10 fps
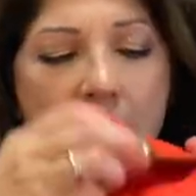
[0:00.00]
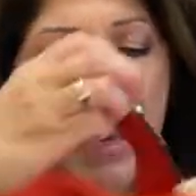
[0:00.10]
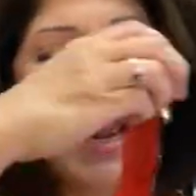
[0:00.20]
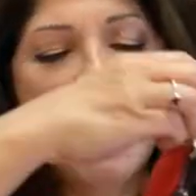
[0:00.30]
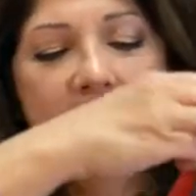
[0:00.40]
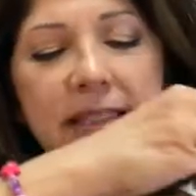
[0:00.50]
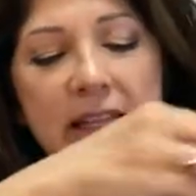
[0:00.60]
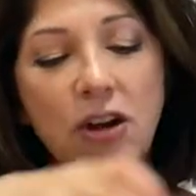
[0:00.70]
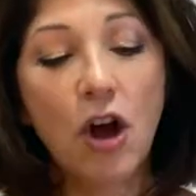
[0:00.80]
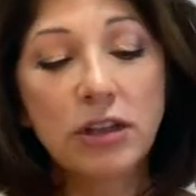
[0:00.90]
And it
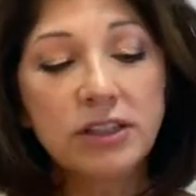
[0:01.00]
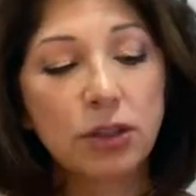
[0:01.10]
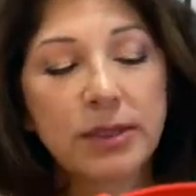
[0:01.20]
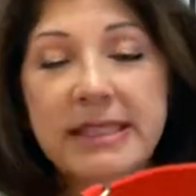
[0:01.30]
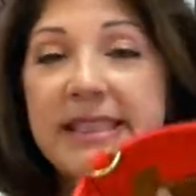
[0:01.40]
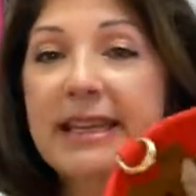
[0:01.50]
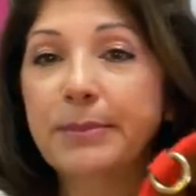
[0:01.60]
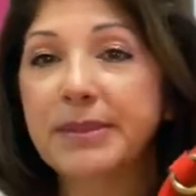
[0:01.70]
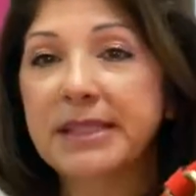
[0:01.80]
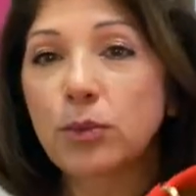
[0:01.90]
also
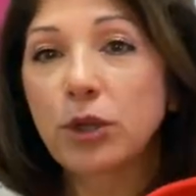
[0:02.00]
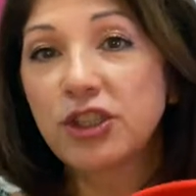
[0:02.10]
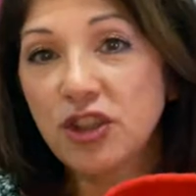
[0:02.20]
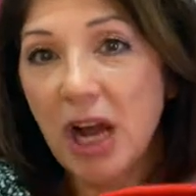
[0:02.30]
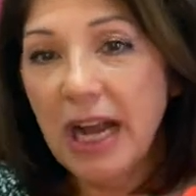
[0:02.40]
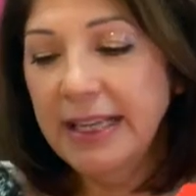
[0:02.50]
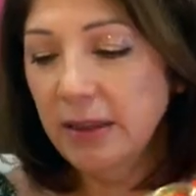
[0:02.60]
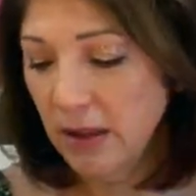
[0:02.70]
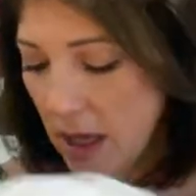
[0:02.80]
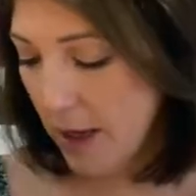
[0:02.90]
zips, which I
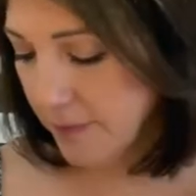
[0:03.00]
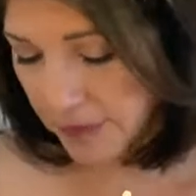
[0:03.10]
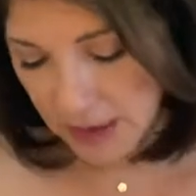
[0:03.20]
love,